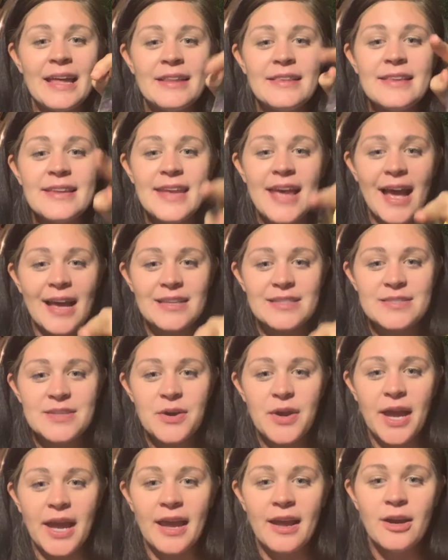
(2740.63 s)
Yes.
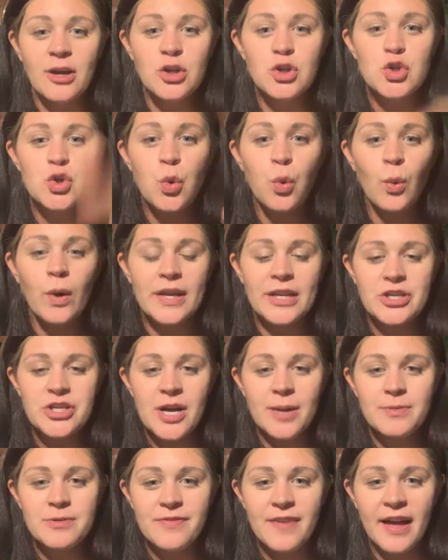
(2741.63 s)
Okay. 20
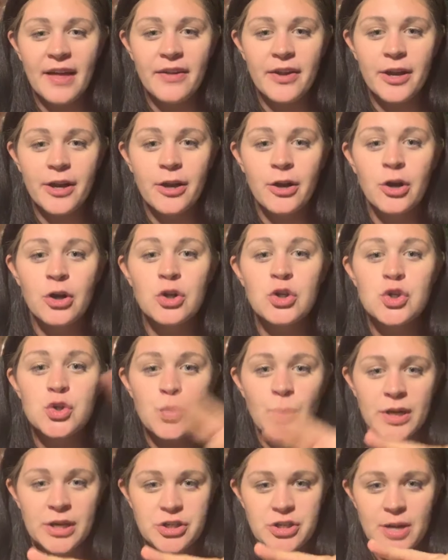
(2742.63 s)
drops valor,
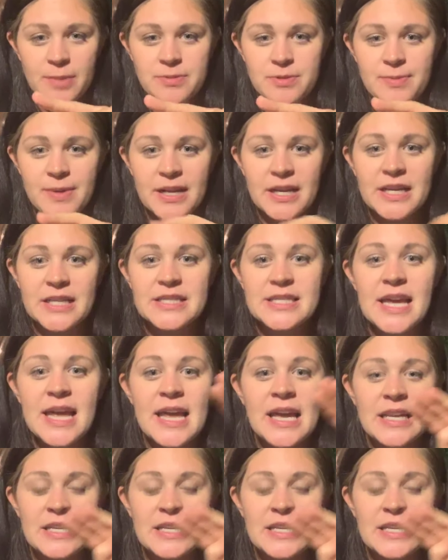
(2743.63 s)
20 drops abundance,